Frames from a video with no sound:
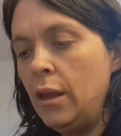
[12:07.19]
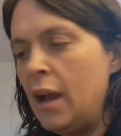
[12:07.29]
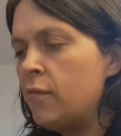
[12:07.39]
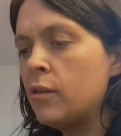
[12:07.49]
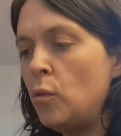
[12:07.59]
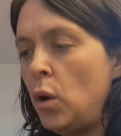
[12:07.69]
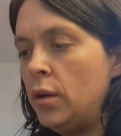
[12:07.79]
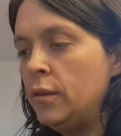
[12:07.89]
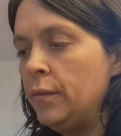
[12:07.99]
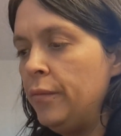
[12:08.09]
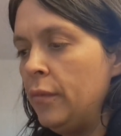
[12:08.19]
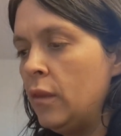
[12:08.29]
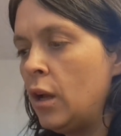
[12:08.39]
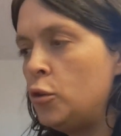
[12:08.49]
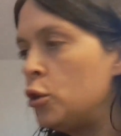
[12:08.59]
Everyone,
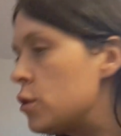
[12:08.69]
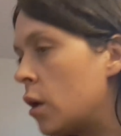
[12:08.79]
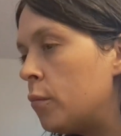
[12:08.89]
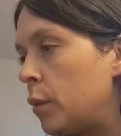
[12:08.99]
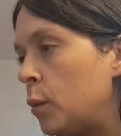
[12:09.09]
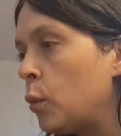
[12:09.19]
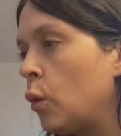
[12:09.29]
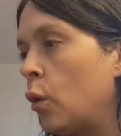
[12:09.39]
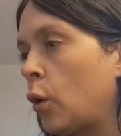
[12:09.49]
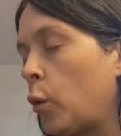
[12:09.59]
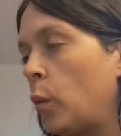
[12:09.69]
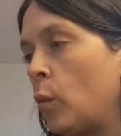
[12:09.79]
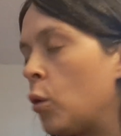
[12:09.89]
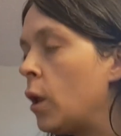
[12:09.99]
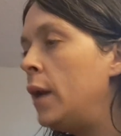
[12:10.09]
not just some people or the
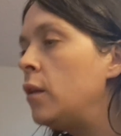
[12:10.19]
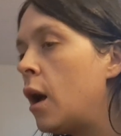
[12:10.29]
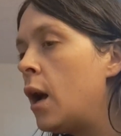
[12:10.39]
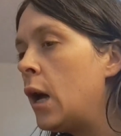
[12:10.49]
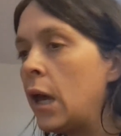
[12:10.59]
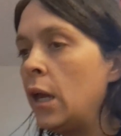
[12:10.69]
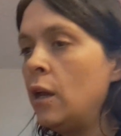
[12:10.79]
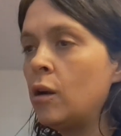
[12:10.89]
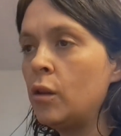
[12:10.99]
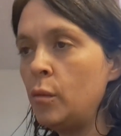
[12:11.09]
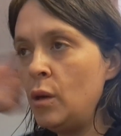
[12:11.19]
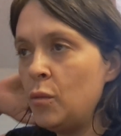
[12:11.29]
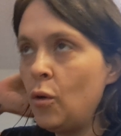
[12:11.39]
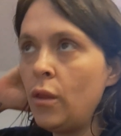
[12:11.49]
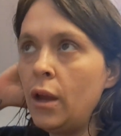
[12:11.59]
people I like or the
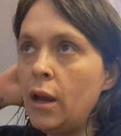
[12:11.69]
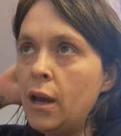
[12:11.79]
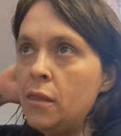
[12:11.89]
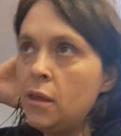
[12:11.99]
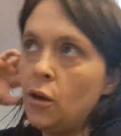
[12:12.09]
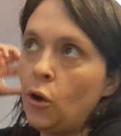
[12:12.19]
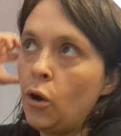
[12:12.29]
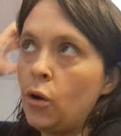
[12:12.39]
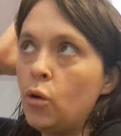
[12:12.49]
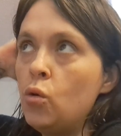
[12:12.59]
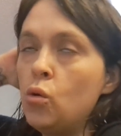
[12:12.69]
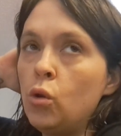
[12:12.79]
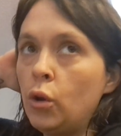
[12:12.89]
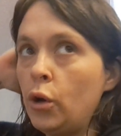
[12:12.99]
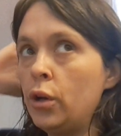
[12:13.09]
people that I think are
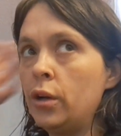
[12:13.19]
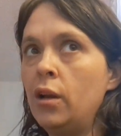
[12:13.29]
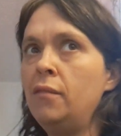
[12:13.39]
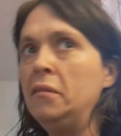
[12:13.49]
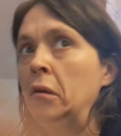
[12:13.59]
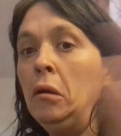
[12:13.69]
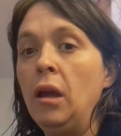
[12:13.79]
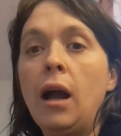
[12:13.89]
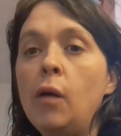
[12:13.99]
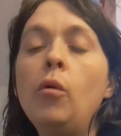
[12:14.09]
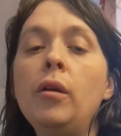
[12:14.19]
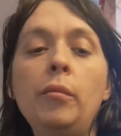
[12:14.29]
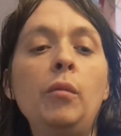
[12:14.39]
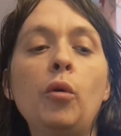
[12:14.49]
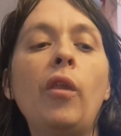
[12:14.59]
cool or good enough. I want
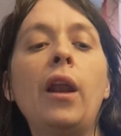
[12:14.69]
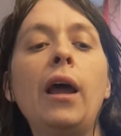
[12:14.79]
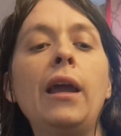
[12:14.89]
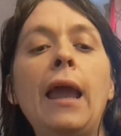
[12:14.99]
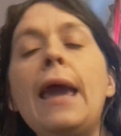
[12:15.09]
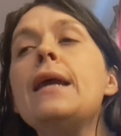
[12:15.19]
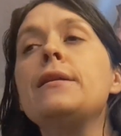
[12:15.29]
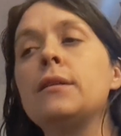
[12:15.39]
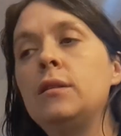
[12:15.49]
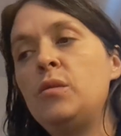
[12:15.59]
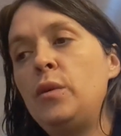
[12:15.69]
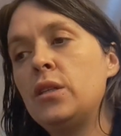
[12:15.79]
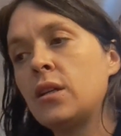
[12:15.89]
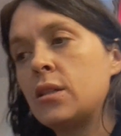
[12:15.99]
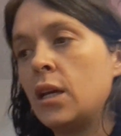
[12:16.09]
people that I hate to be
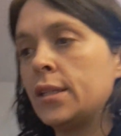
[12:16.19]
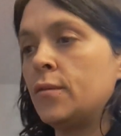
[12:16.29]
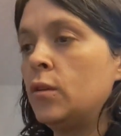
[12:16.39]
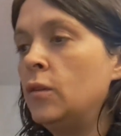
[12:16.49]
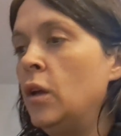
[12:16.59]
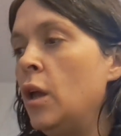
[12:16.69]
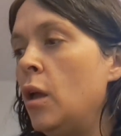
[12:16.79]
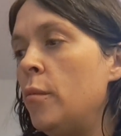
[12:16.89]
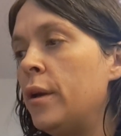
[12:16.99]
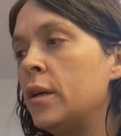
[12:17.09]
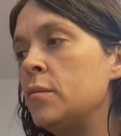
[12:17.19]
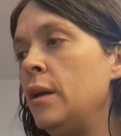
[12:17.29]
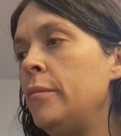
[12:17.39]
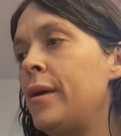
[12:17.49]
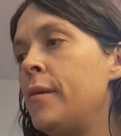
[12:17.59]
successful because
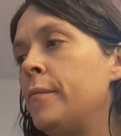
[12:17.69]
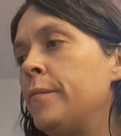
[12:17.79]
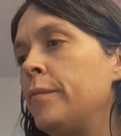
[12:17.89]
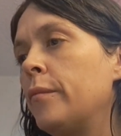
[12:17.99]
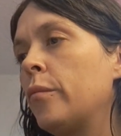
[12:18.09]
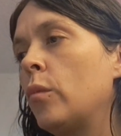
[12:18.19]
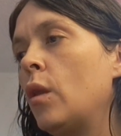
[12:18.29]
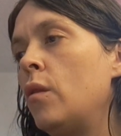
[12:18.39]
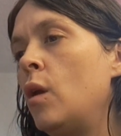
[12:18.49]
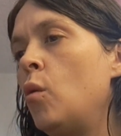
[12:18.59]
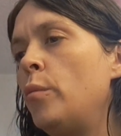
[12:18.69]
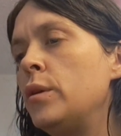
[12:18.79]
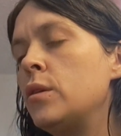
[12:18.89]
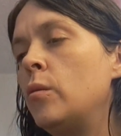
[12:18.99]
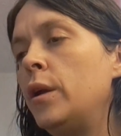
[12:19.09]
maybe they won't be
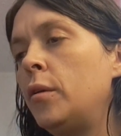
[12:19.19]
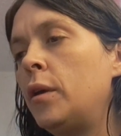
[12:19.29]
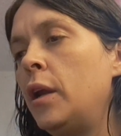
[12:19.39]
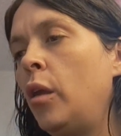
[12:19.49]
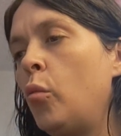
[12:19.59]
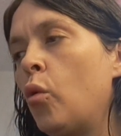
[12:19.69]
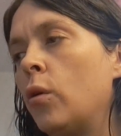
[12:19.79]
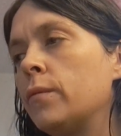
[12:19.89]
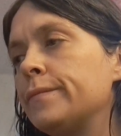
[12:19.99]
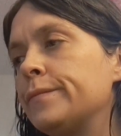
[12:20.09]
so angry anymore.